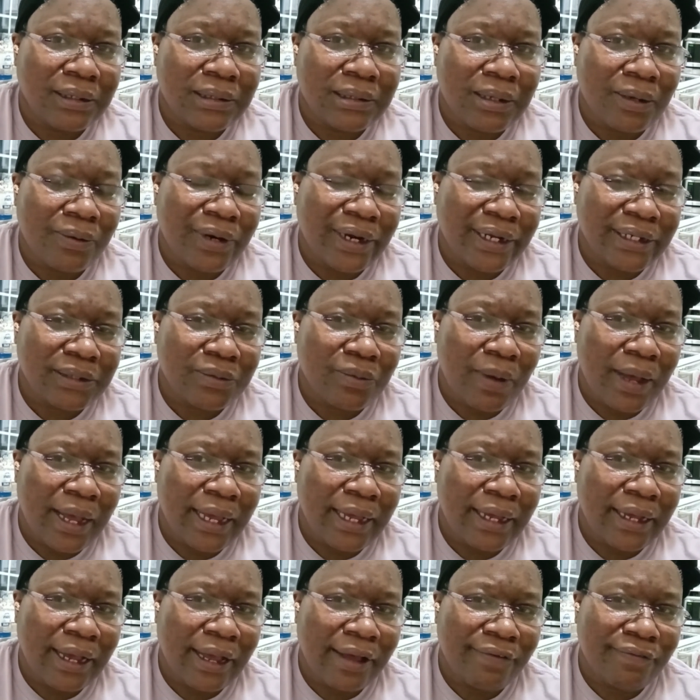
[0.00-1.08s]
So that's
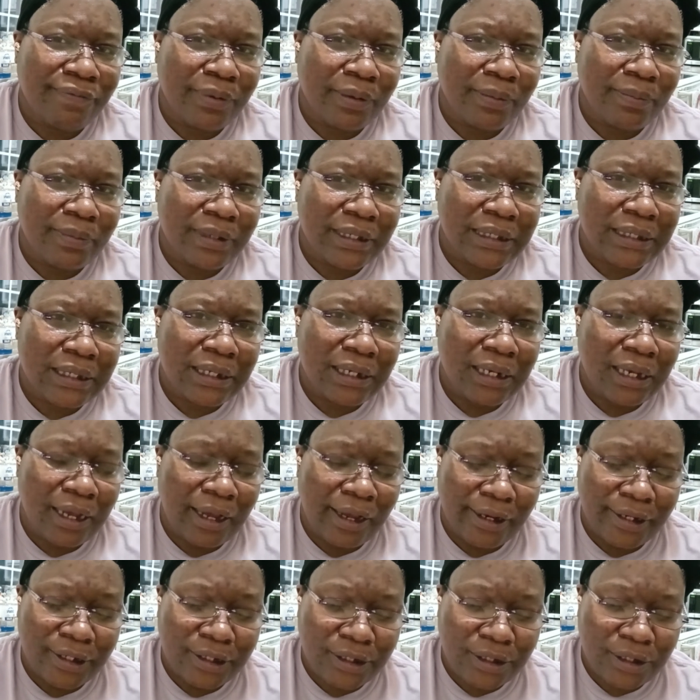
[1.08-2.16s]
why I've been missing in
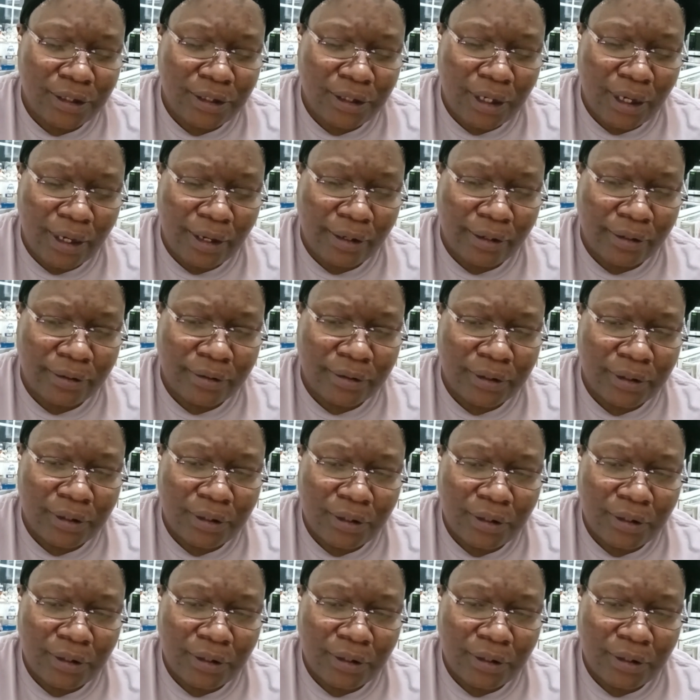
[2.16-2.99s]
action, y'all.